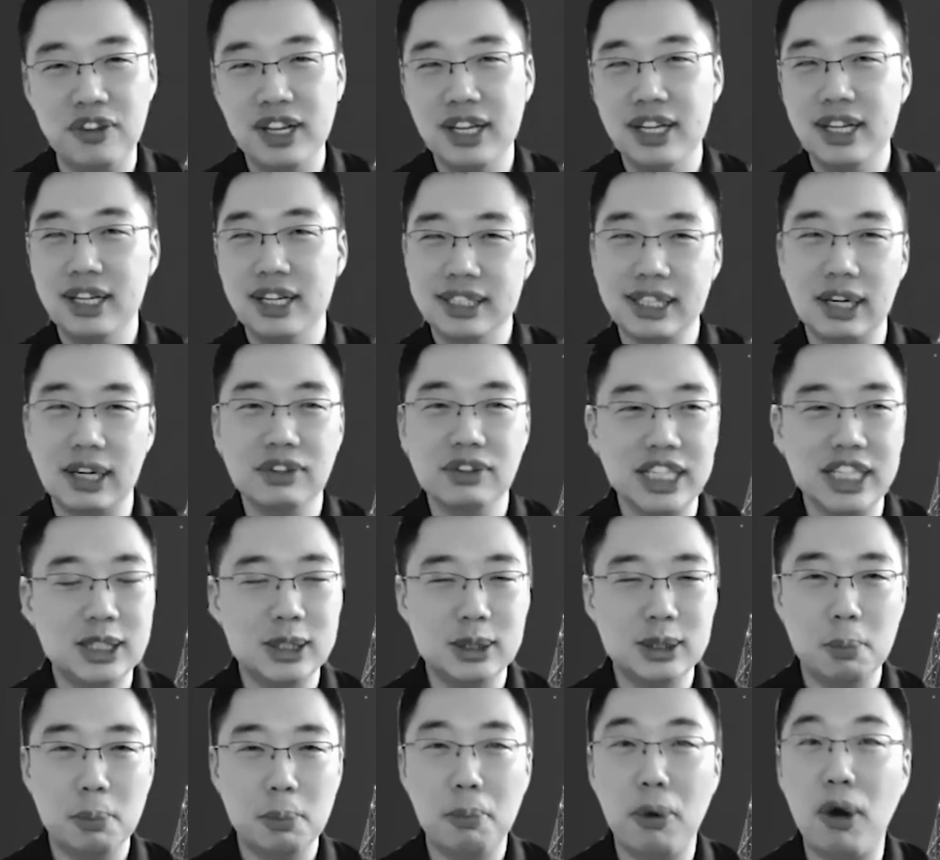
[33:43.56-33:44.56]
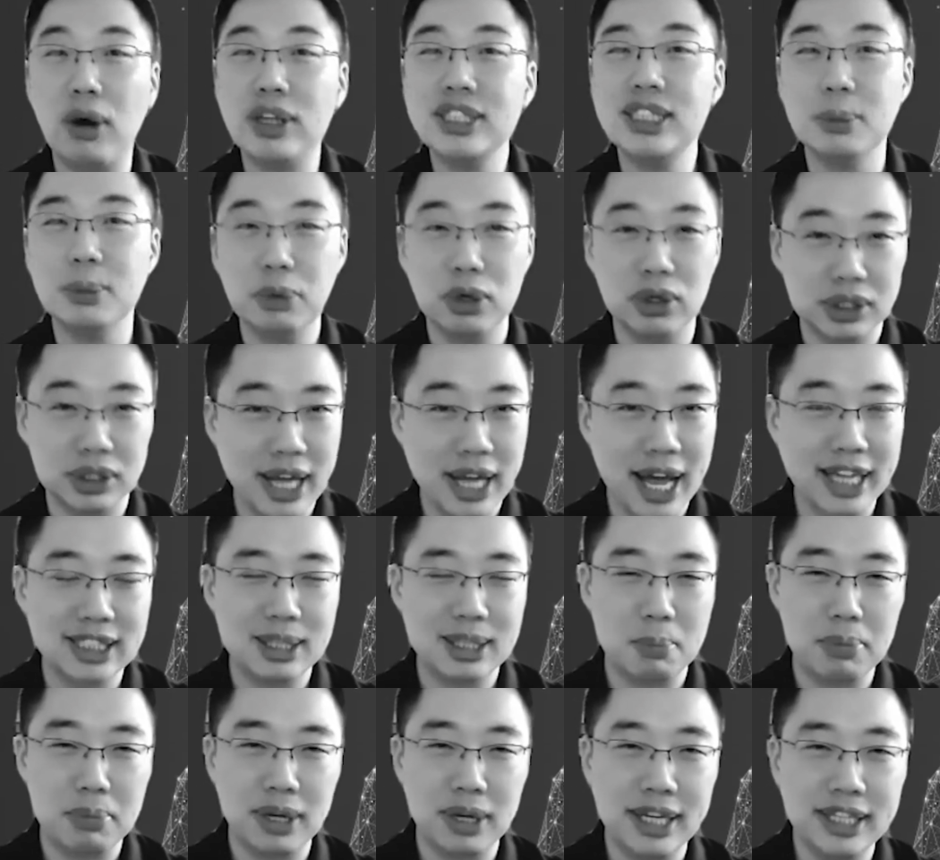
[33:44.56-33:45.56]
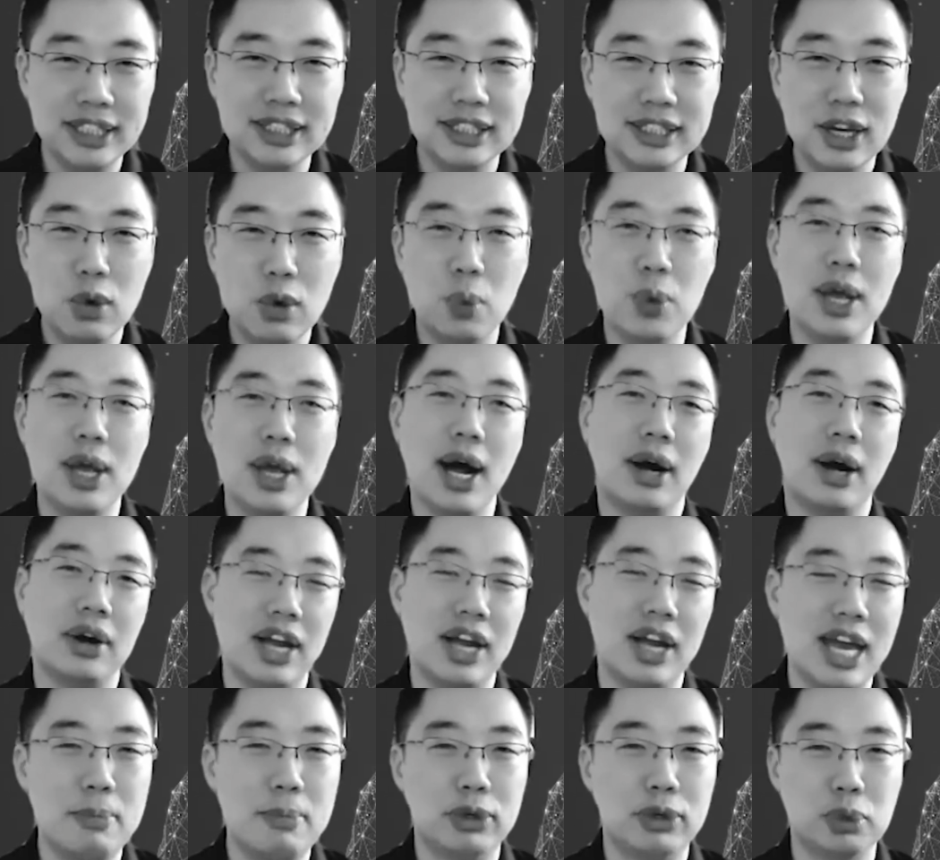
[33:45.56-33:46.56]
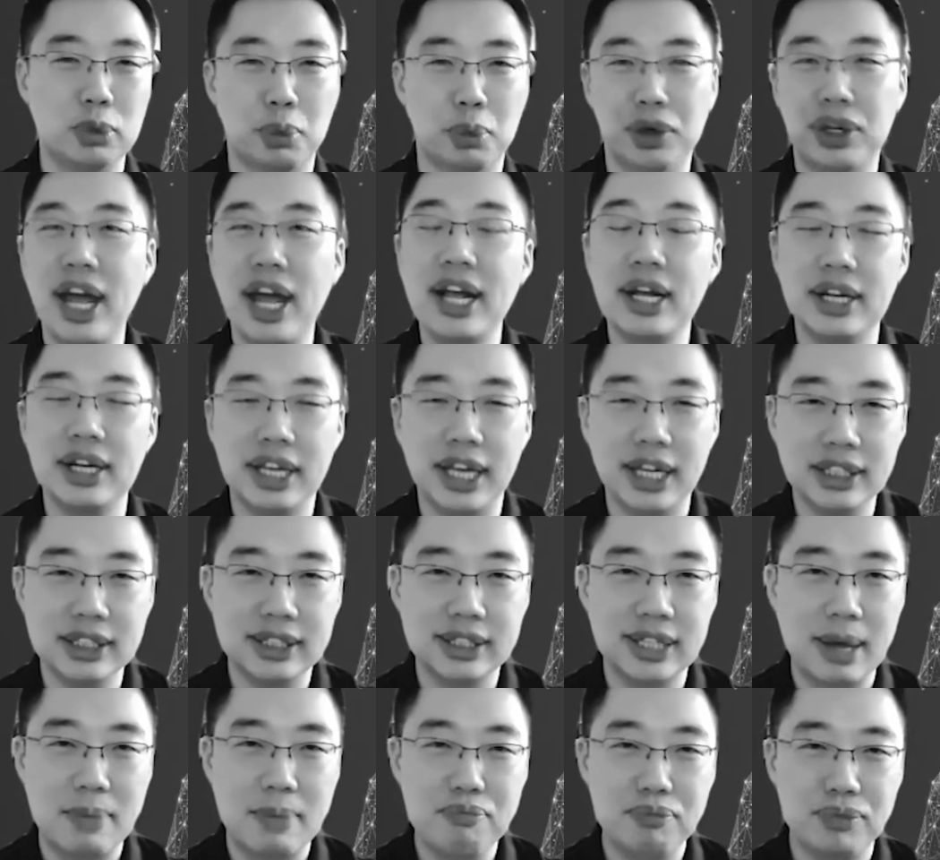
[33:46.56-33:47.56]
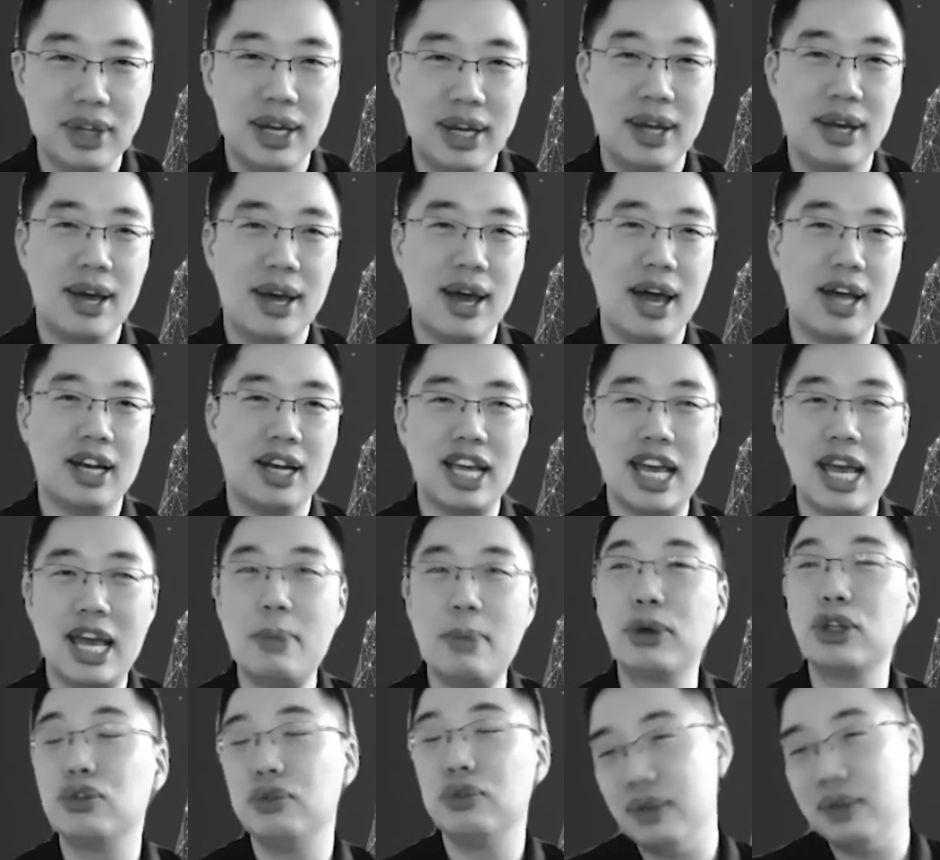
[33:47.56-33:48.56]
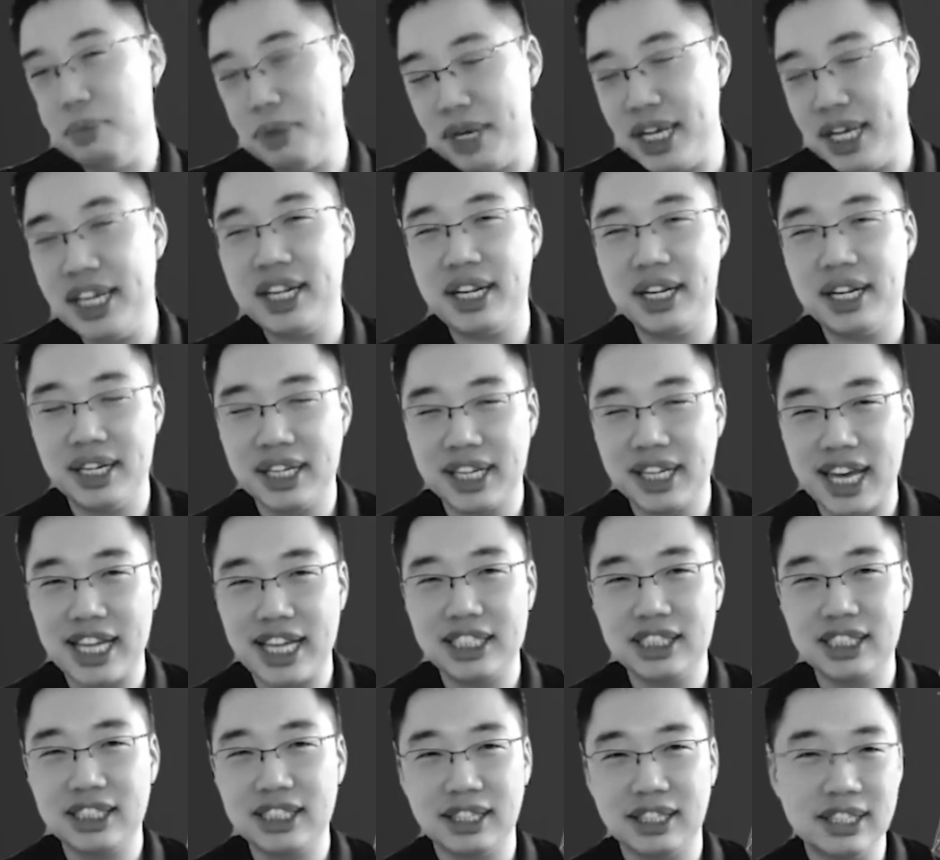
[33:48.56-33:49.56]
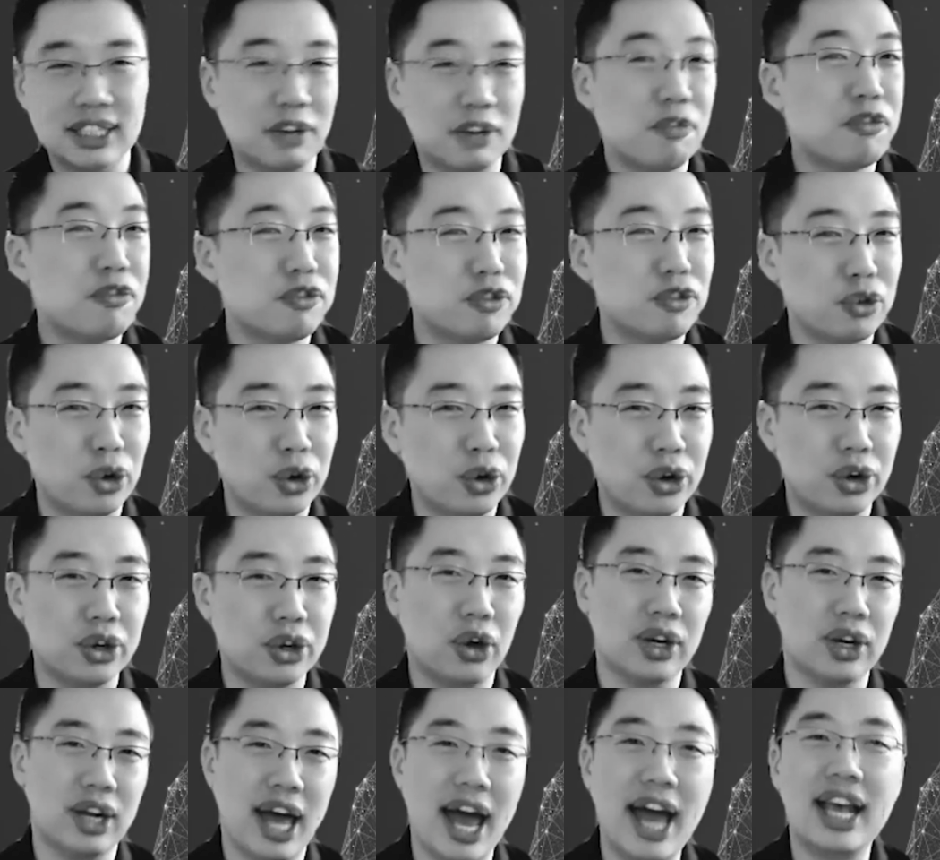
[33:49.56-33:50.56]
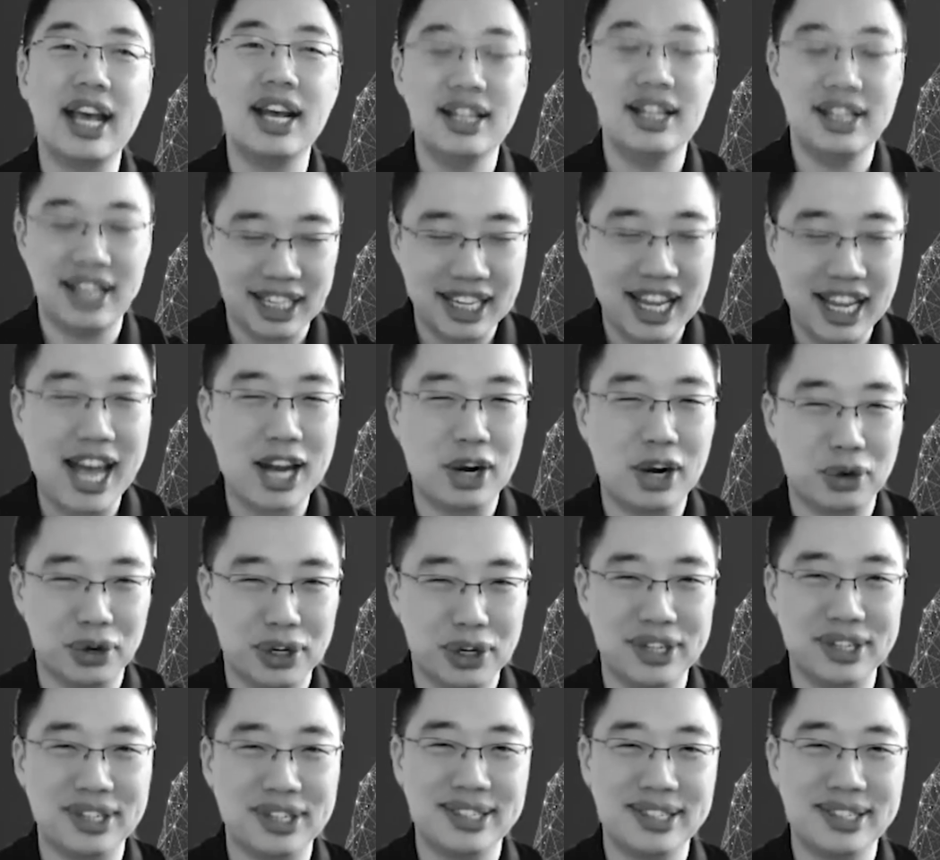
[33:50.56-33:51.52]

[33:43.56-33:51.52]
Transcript: some of these possible attacks in place, we are able to protect against them and able to remediate against the fraud or the hacking that can occur.